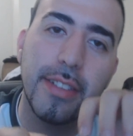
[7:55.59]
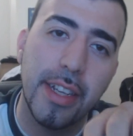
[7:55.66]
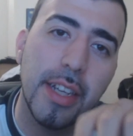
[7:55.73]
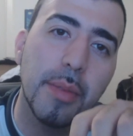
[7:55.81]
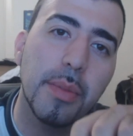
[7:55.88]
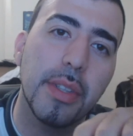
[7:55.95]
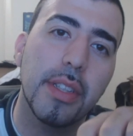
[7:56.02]

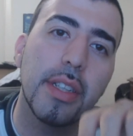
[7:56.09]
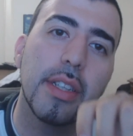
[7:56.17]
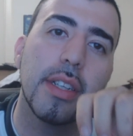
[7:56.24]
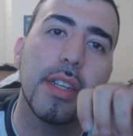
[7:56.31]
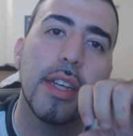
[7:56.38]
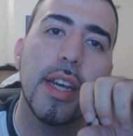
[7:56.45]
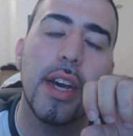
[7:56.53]

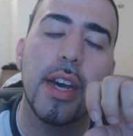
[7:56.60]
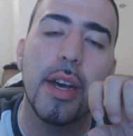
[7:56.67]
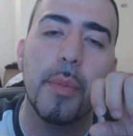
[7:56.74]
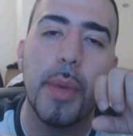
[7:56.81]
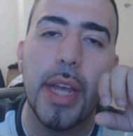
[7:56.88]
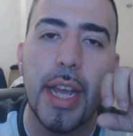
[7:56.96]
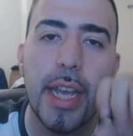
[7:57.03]
Samsung
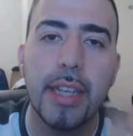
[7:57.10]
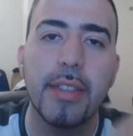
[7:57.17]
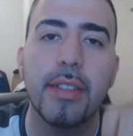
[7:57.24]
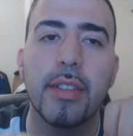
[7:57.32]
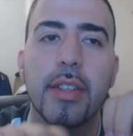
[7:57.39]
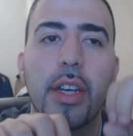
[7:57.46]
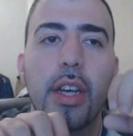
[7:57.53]
and
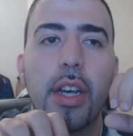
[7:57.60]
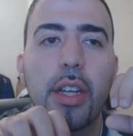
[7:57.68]
Asus